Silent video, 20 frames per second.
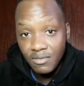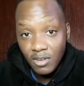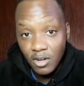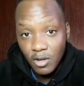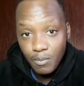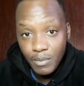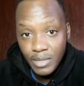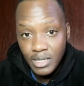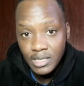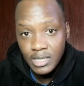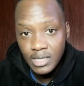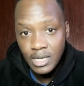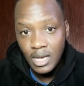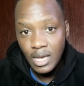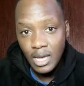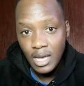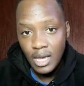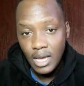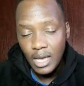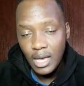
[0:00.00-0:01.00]
development
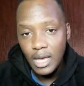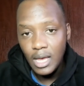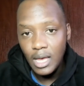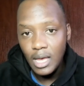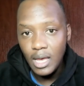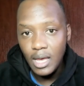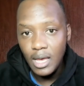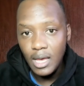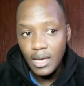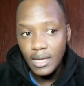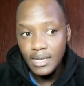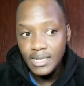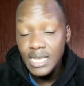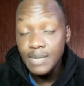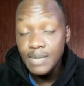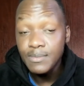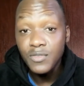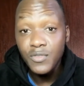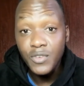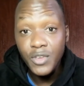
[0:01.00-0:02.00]
in
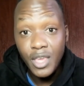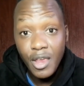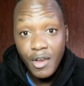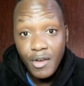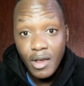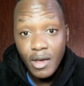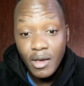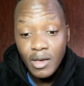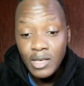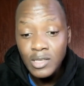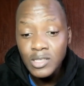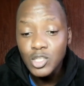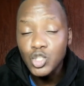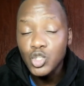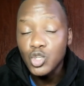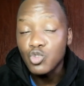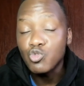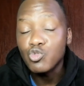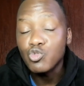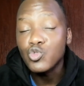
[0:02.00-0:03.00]
terms of a career. And the
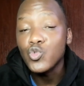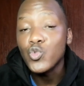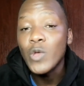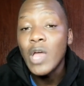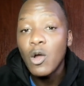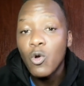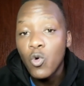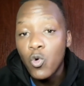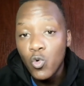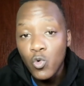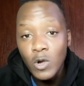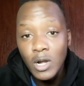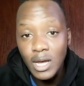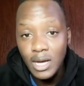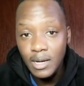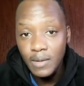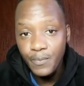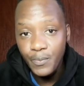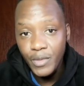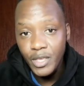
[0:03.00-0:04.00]
show we are
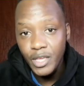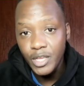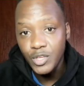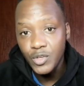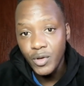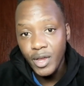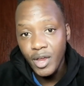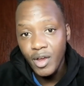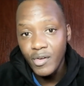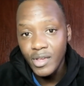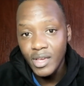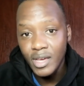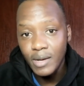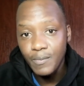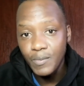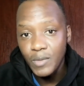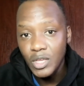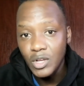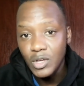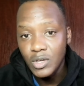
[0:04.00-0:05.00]
cooler in your career.
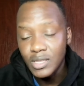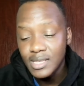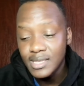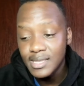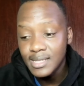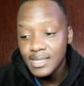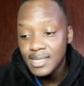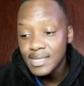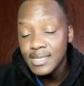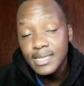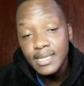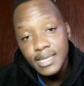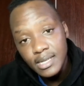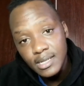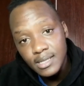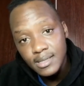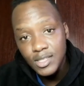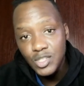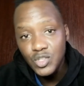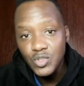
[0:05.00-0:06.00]
You know, there's certain
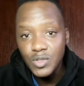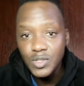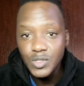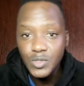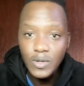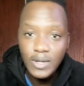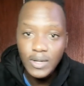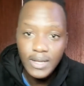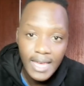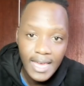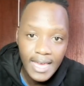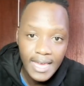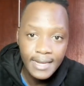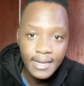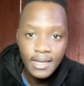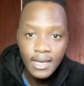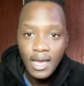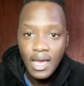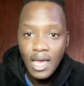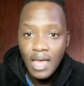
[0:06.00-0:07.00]
skills that you need to
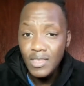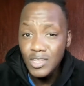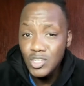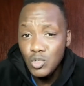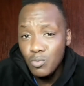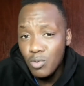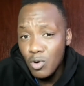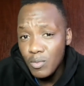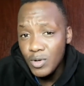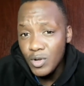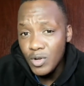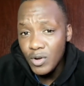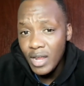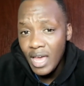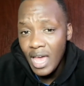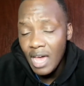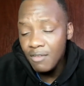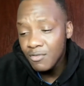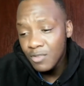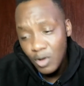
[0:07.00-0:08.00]
learn that you probably don't
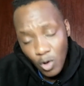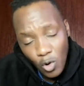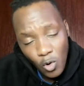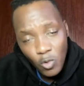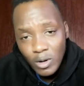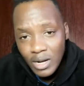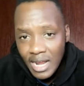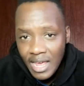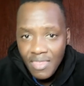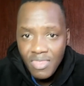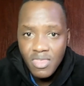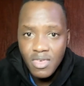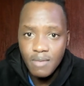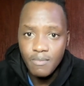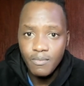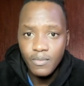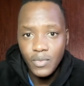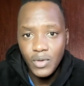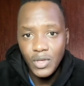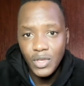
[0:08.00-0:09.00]
have. Go learn
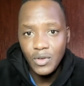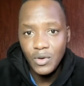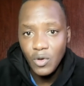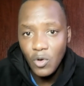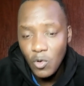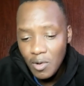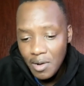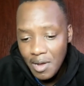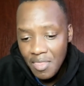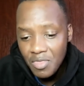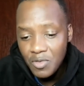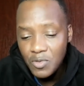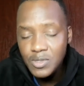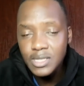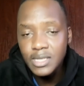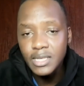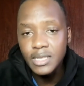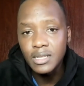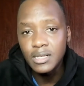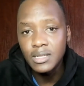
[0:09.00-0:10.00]
them. You know, go learn
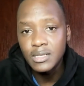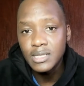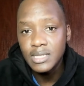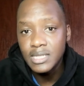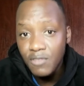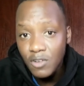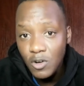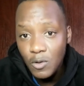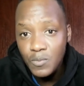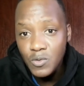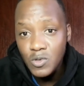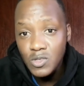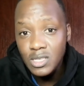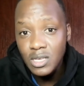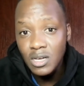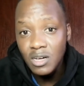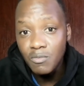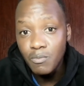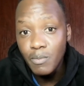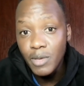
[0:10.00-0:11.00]
those skills, develop
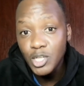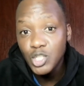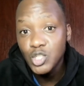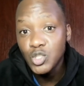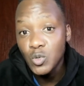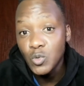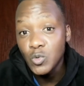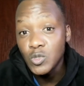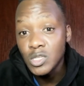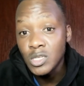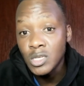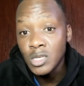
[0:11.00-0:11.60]
yourself, make sure